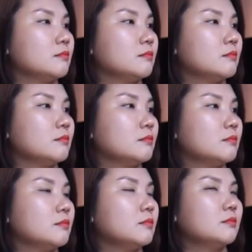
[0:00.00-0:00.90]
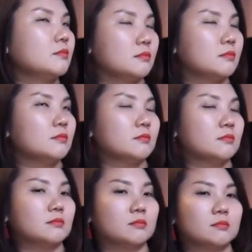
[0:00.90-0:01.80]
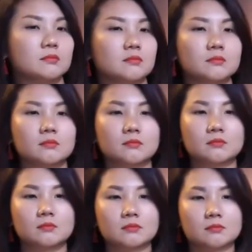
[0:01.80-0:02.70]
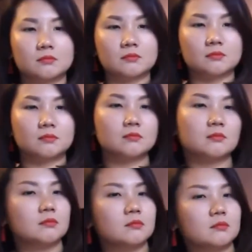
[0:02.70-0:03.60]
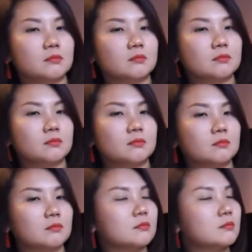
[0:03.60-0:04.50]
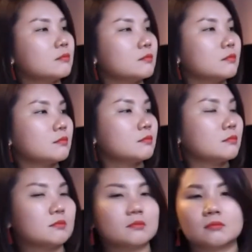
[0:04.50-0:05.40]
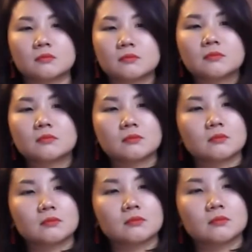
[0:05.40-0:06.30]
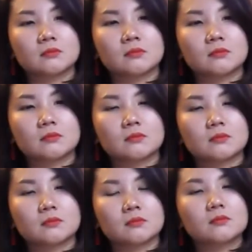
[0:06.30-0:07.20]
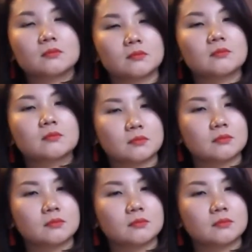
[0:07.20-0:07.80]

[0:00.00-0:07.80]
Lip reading: No words are spoken by the person on screen.